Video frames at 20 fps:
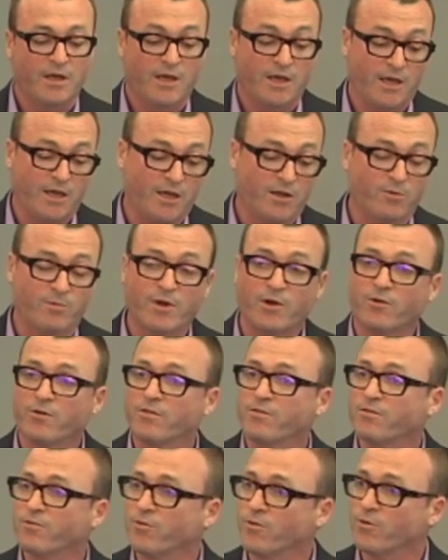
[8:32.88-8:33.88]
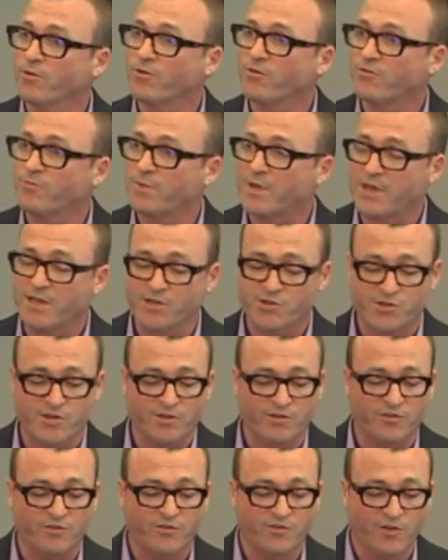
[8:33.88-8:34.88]
and about a third of
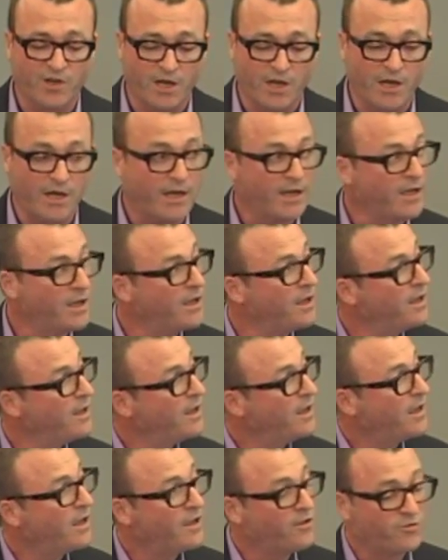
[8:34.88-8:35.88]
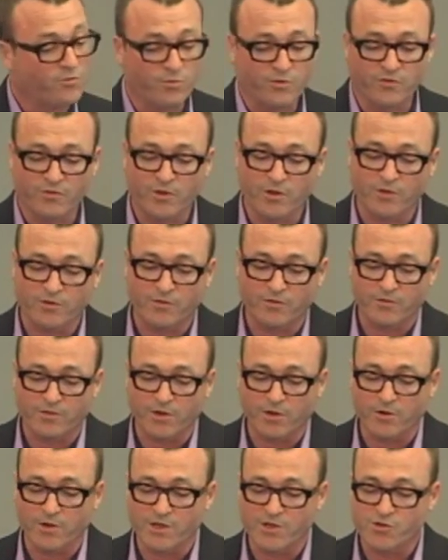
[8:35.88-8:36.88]
patients die as a result of
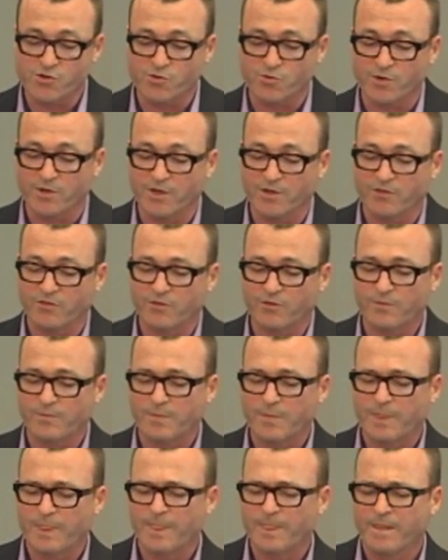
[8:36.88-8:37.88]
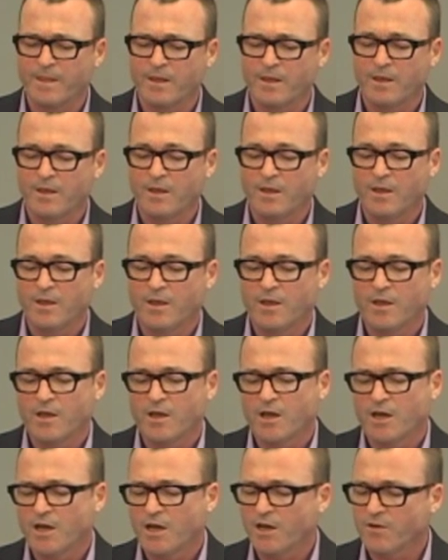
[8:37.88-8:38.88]
their injuries.
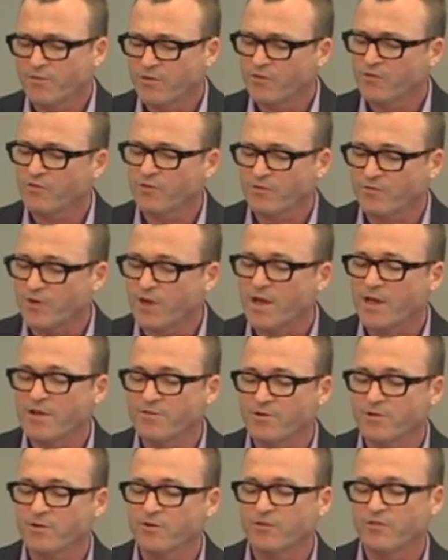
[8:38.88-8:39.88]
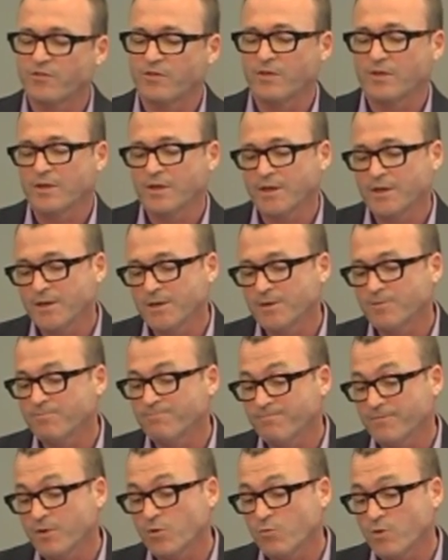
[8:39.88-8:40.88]
Of the survivors,
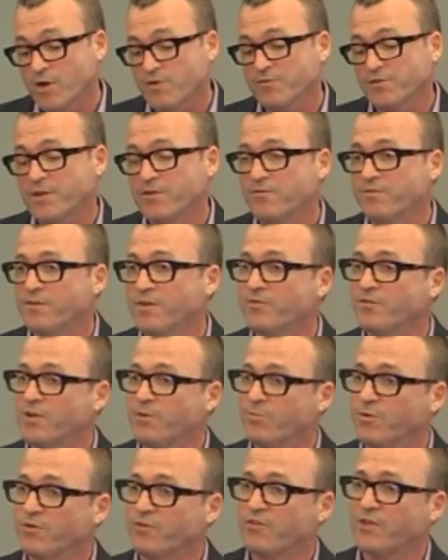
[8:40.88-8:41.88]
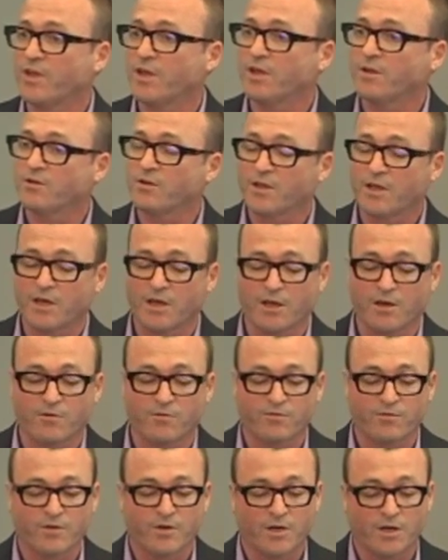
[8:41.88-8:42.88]
um, roughly fifty percent
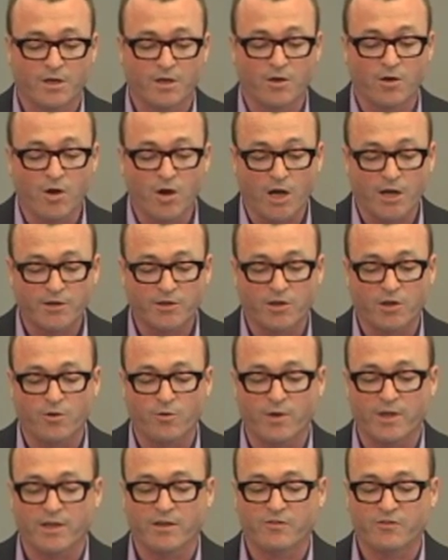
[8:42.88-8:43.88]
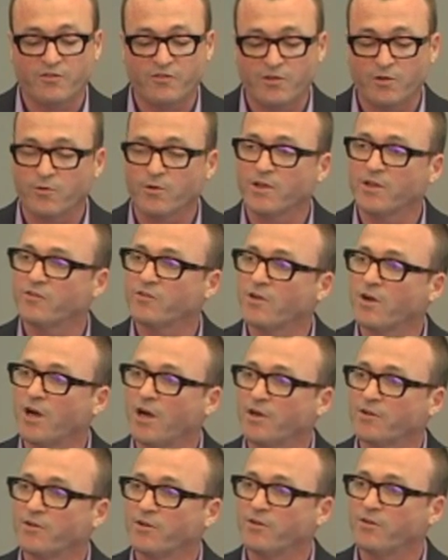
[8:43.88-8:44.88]
have uh, ongoing serious
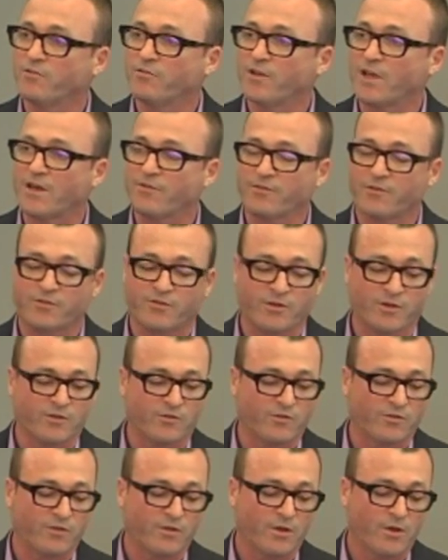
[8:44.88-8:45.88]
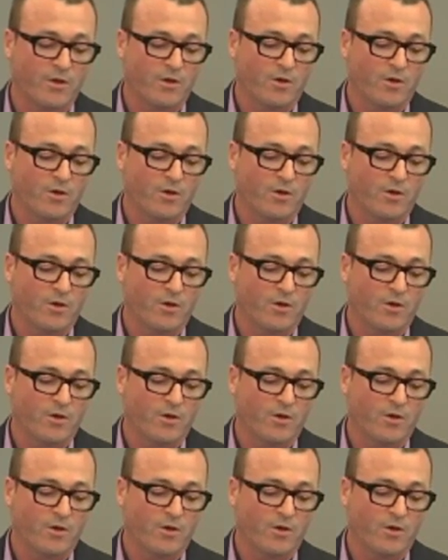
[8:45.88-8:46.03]
cognitive deficits